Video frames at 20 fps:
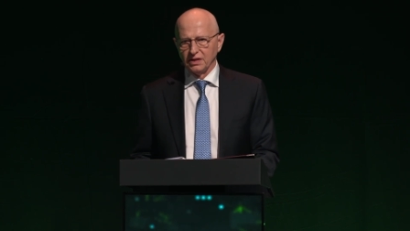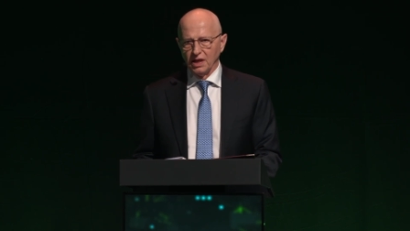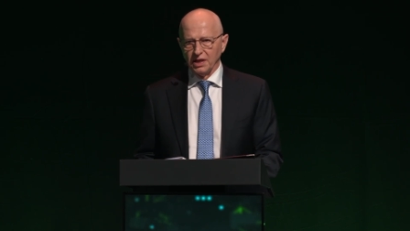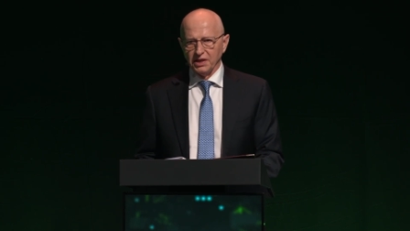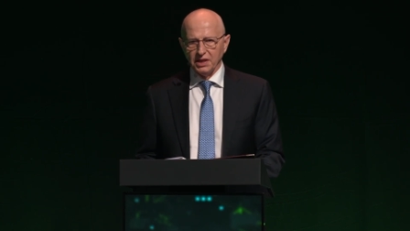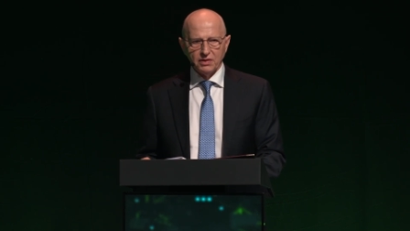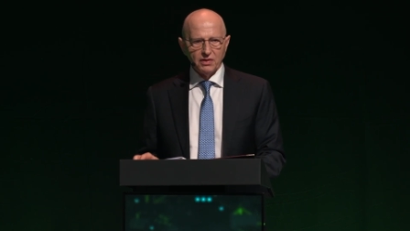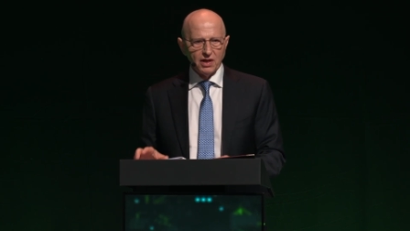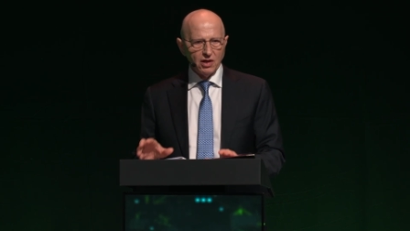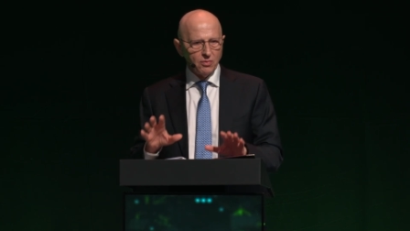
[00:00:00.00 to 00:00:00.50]
I
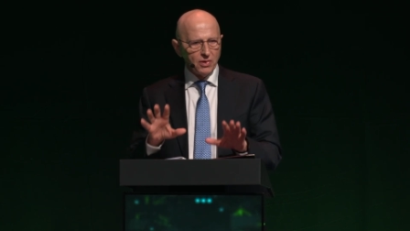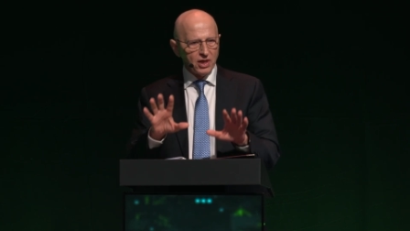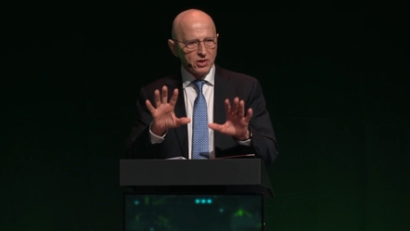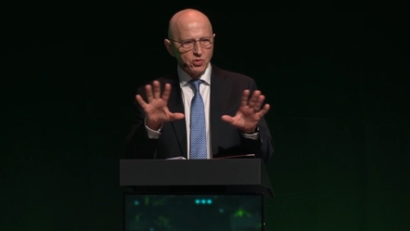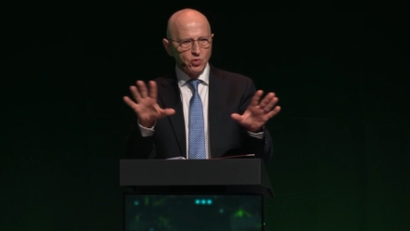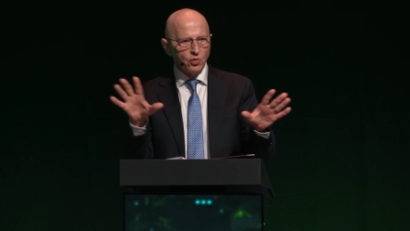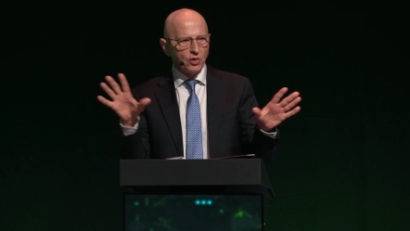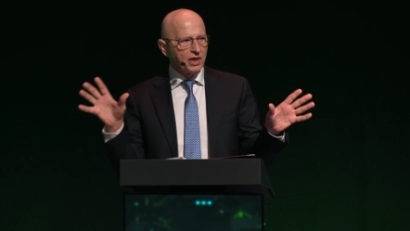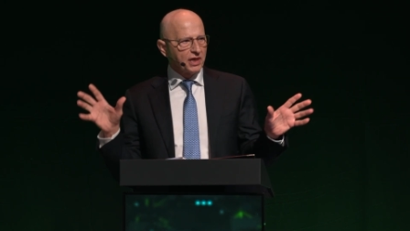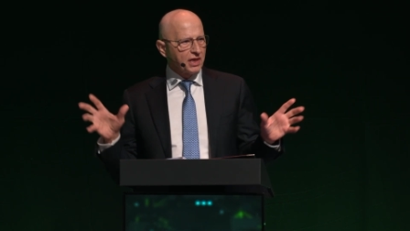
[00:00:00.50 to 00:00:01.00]
know how much
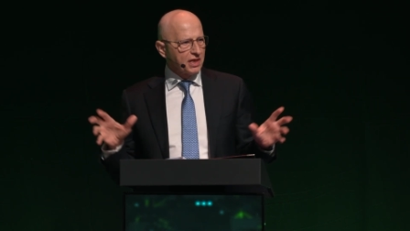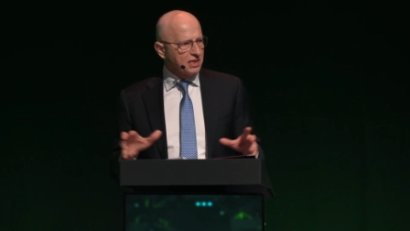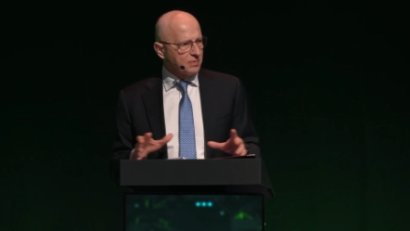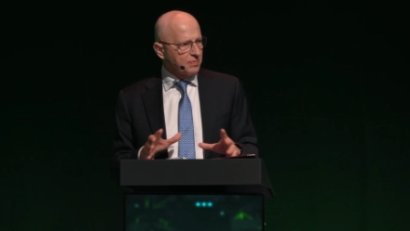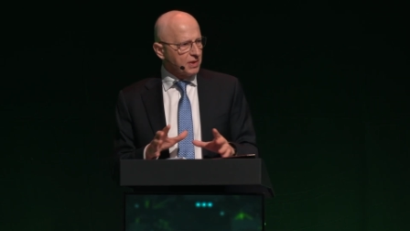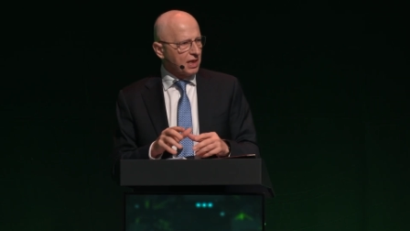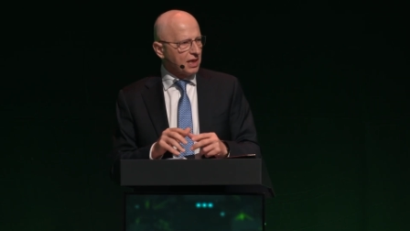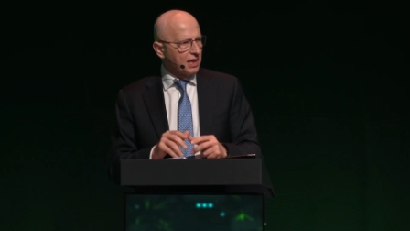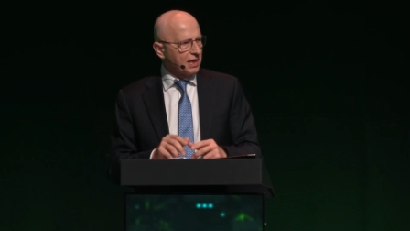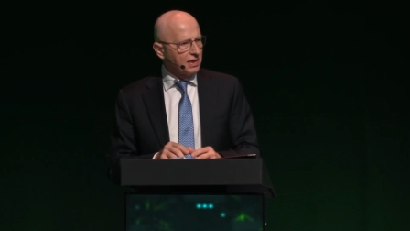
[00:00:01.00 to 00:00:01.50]
work is
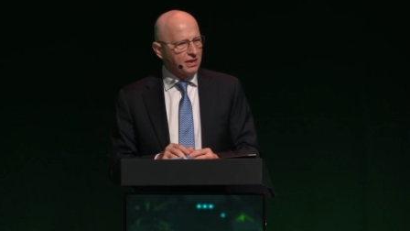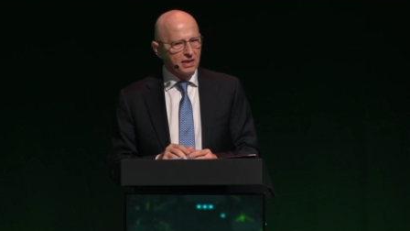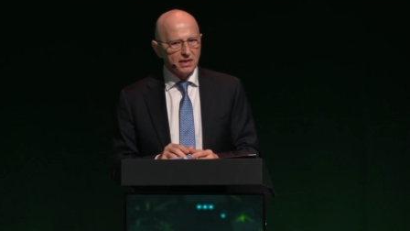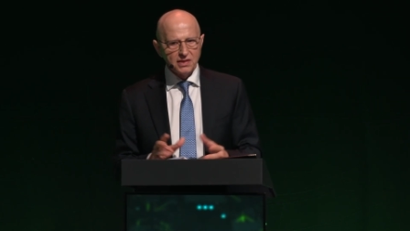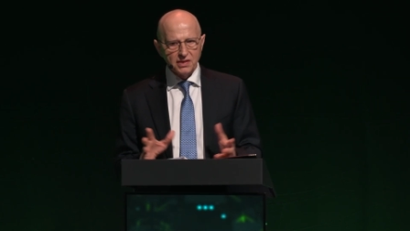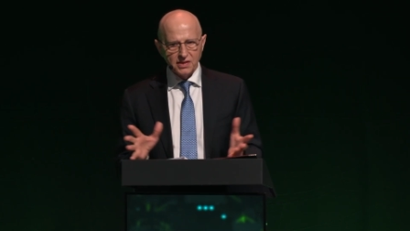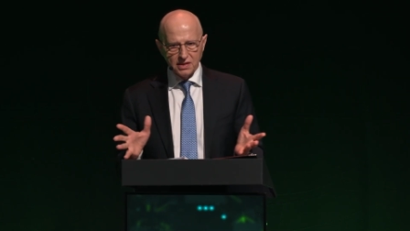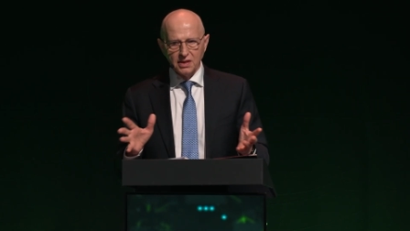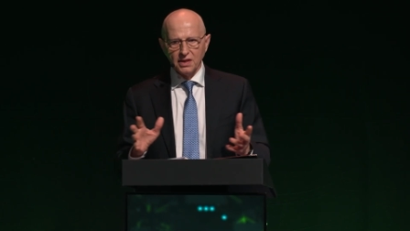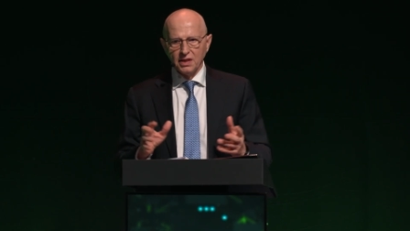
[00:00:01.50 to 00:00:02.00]
behind
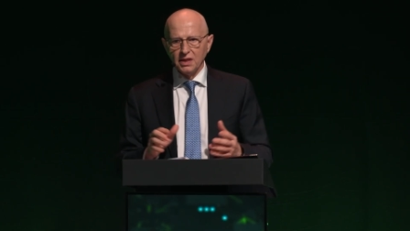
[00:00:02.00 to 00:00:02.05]
this,